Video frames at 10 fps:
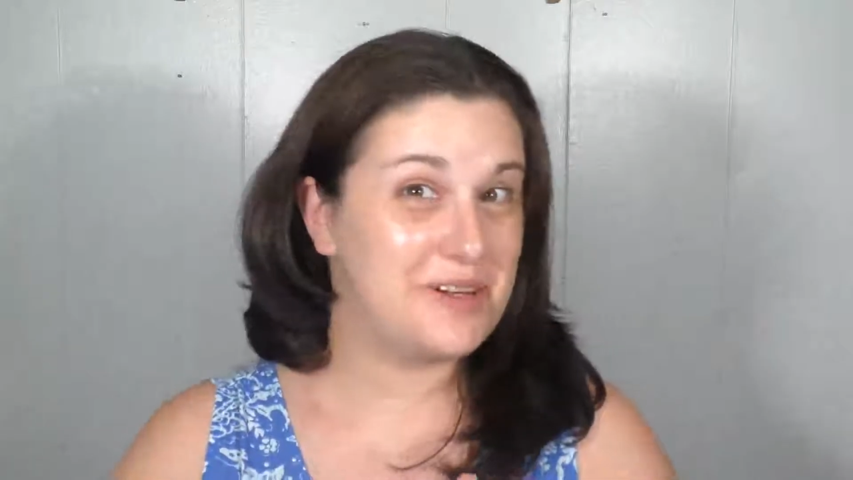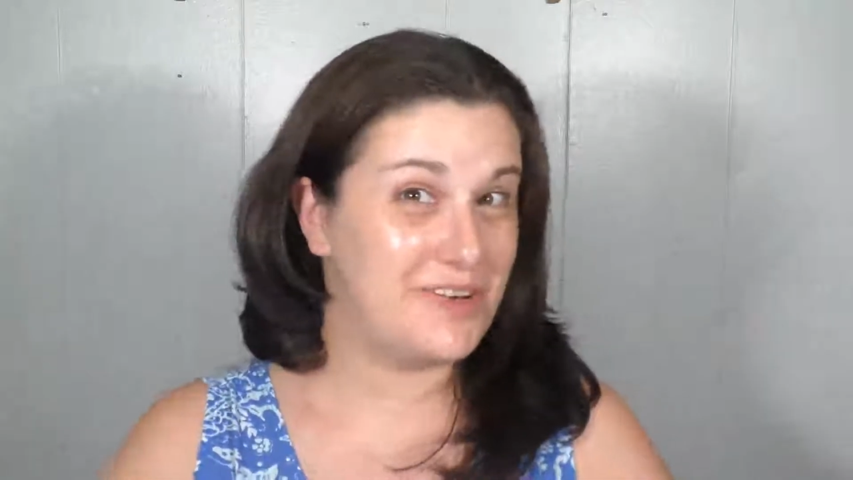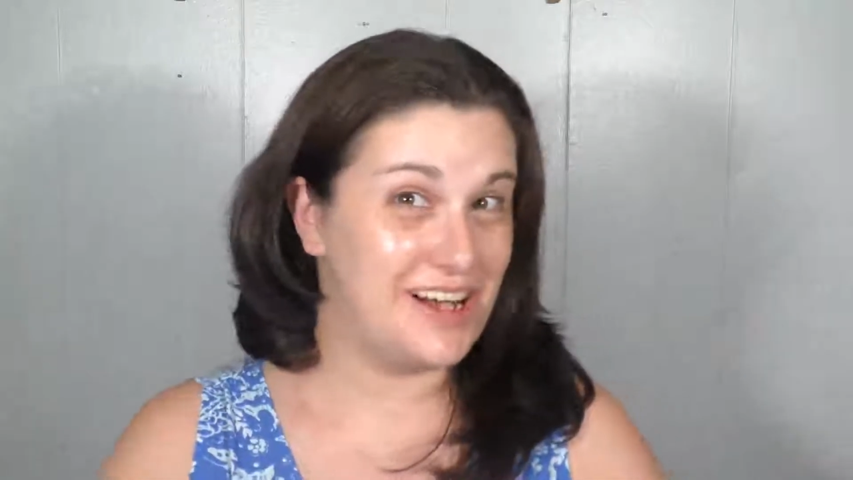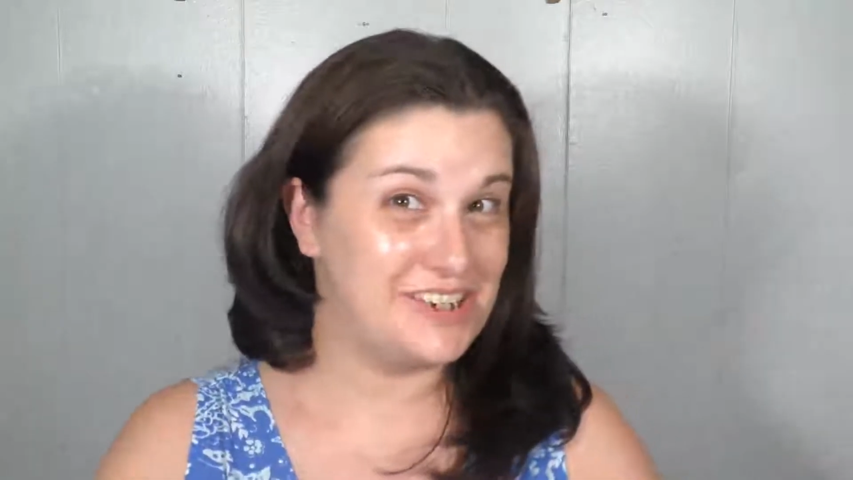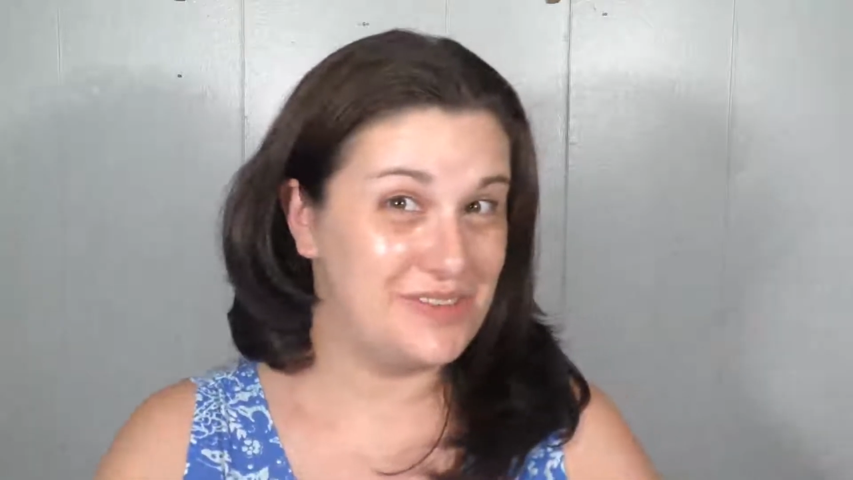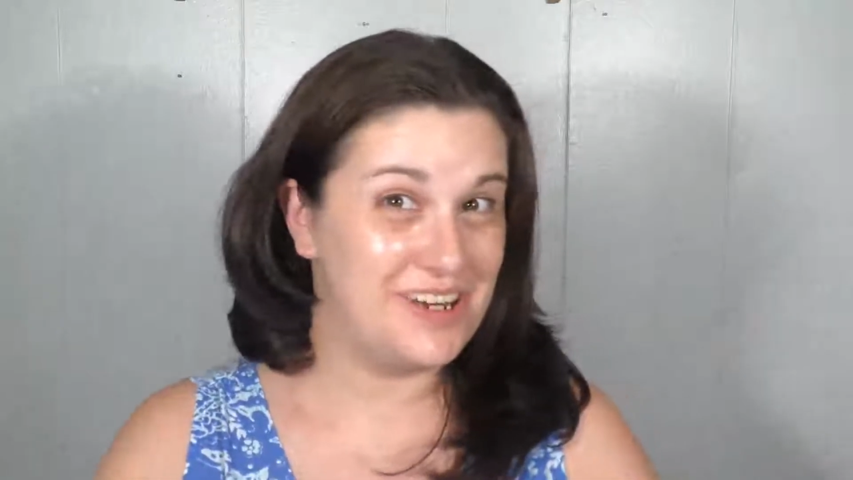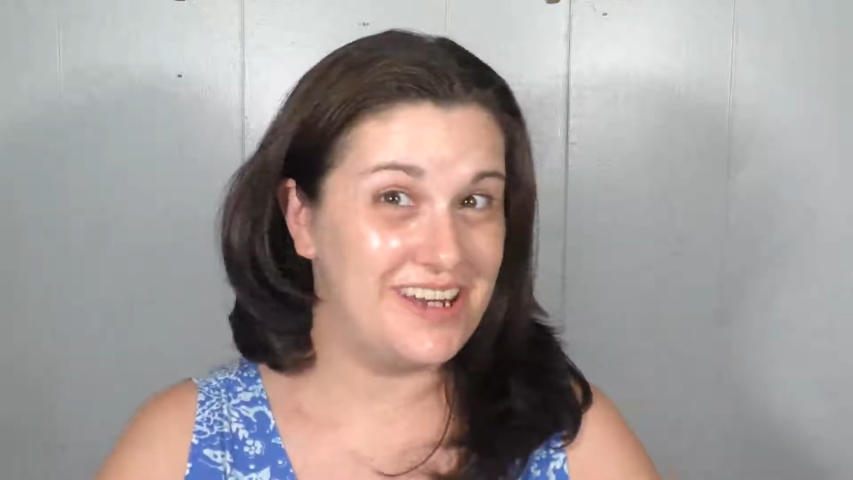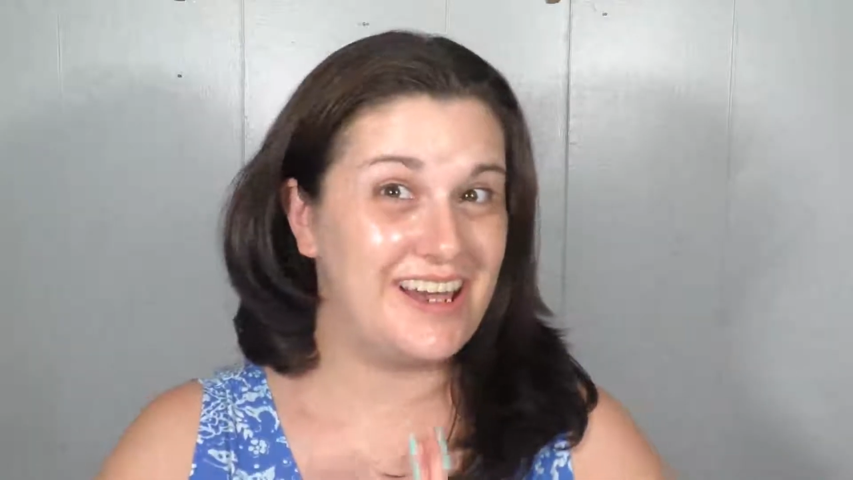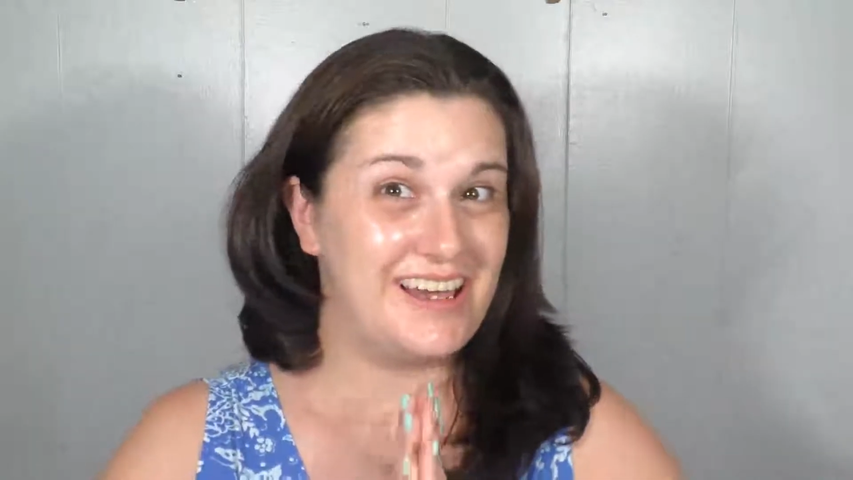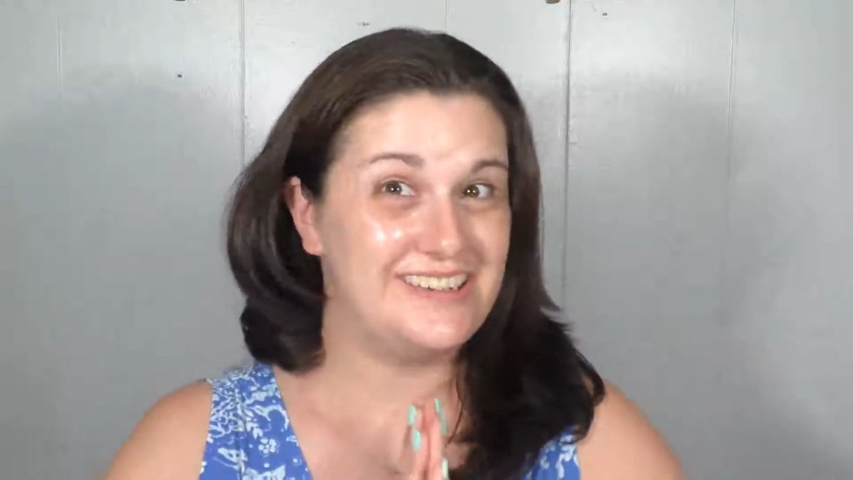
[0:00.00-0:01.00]

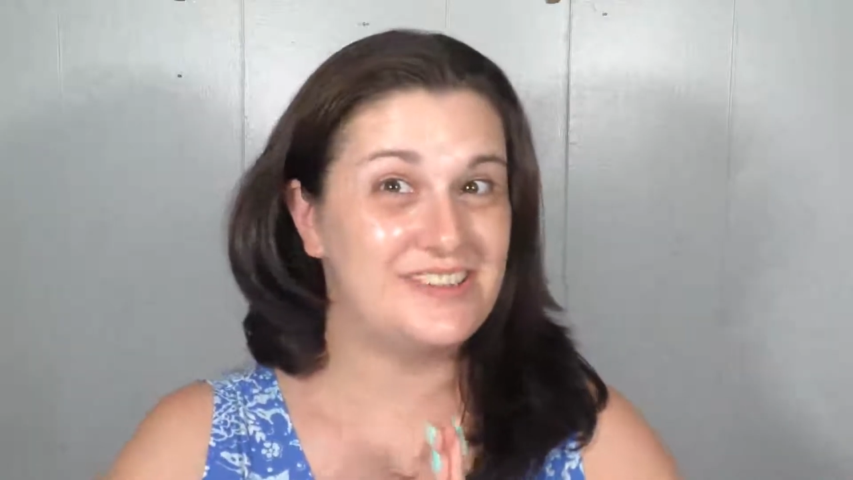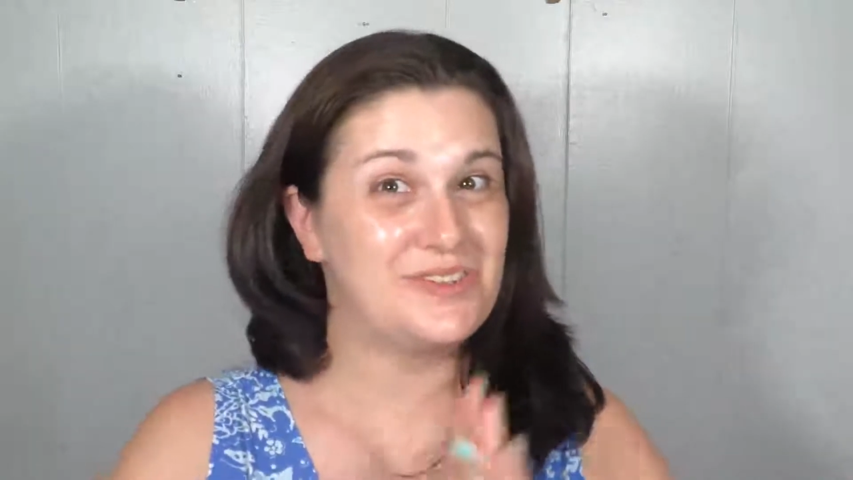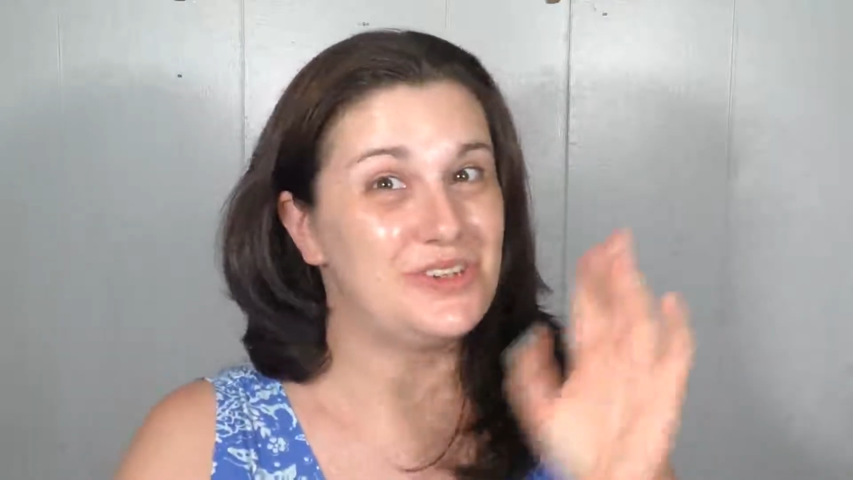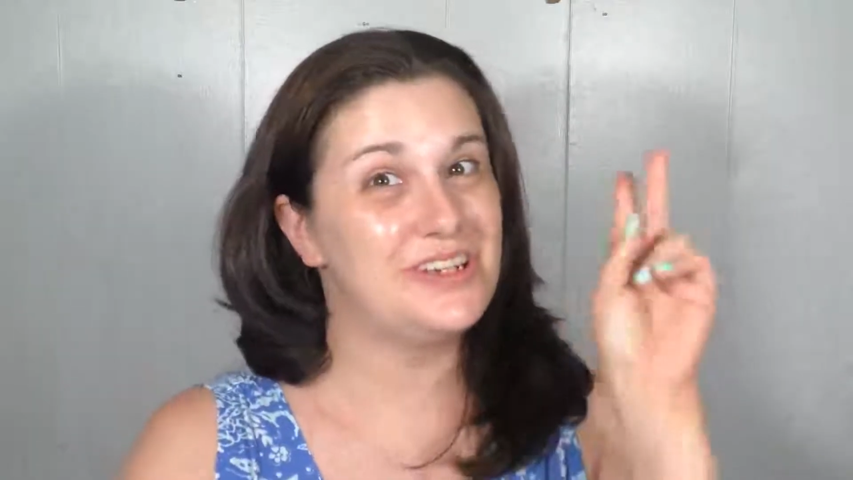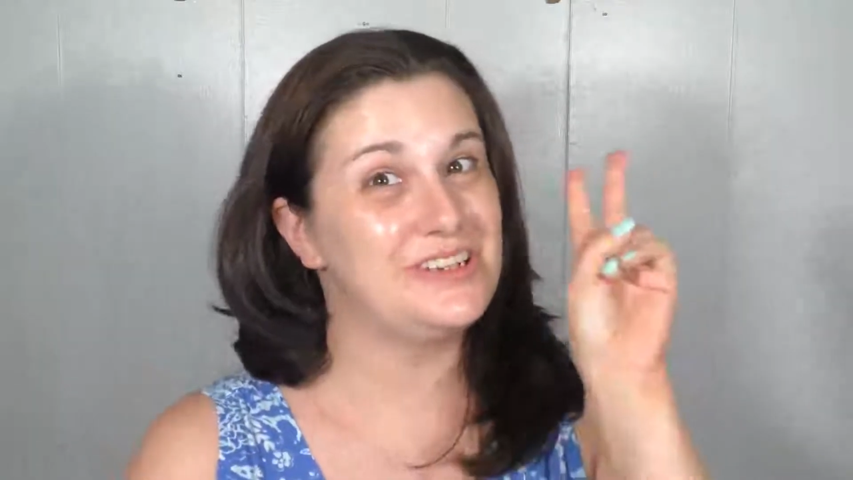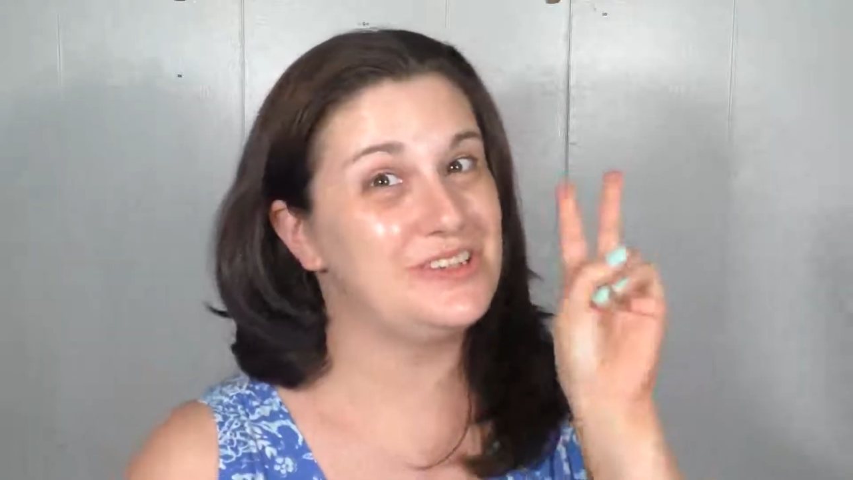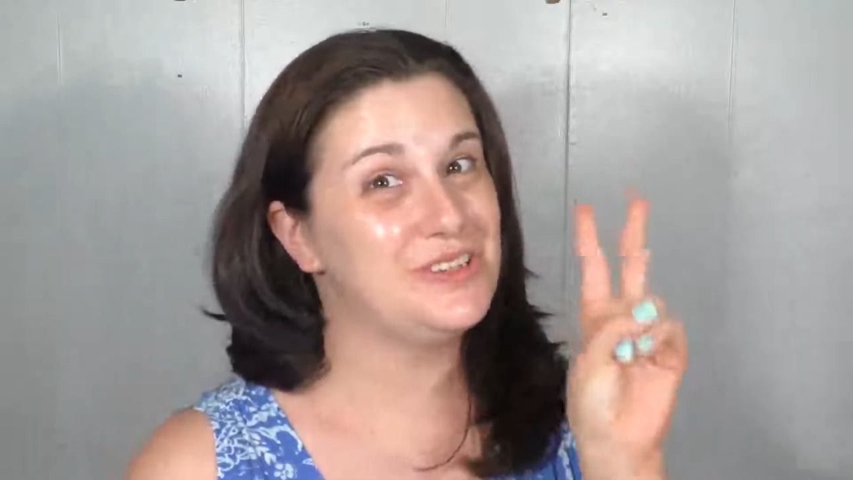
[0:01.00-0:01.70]
graduating high school in